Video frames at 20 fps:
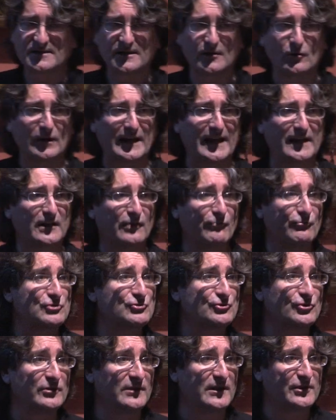they all had
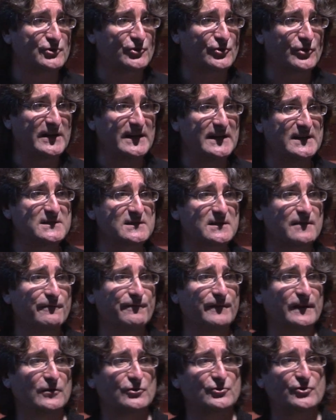latrines,
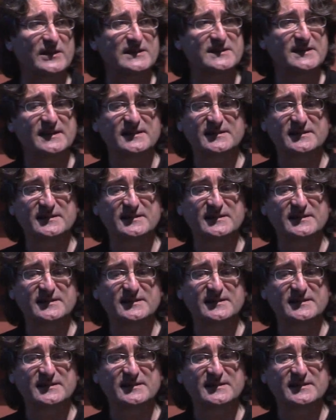field dressing